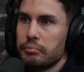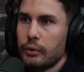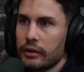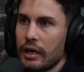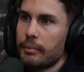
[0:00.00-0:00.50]

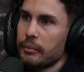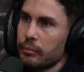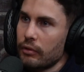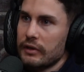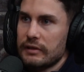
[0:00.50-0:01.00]
build it up and
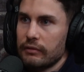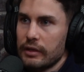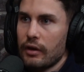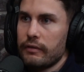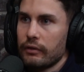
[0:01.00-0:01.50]

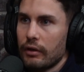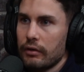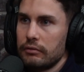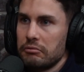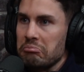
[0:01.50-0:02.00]
progressively overload,